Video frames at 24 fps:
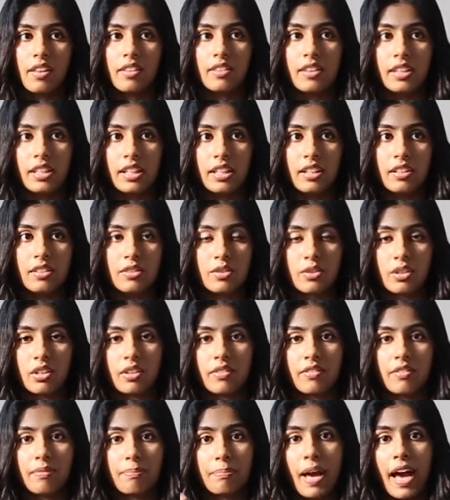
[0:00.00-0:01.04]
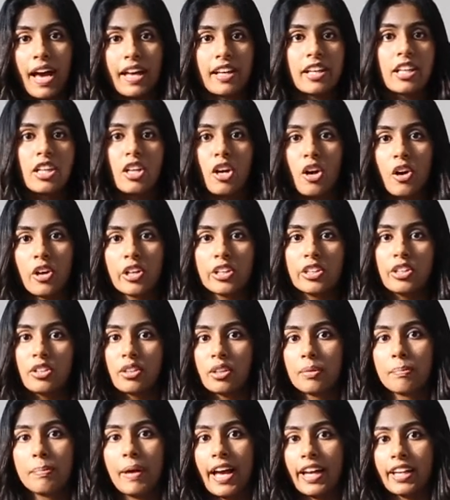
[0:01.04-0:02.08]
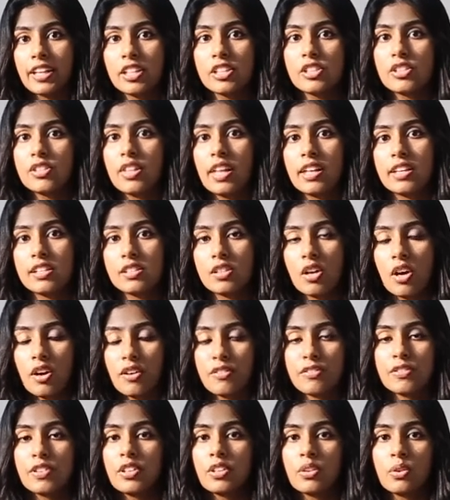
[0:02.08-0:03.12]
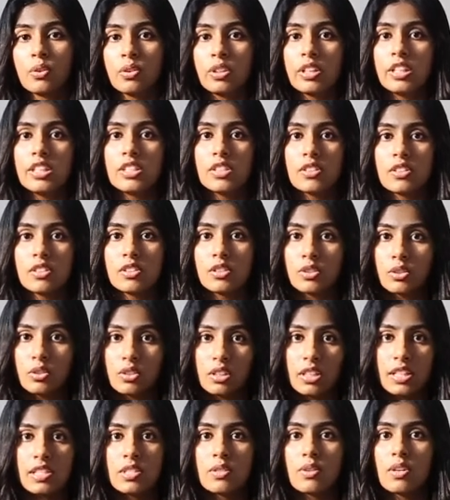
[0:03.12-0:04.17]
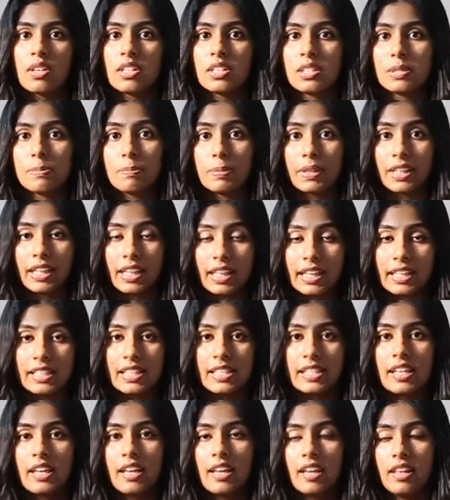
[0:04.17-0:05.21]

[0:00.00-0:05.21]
the sort of padding on your package that is offered only to Ashoka students because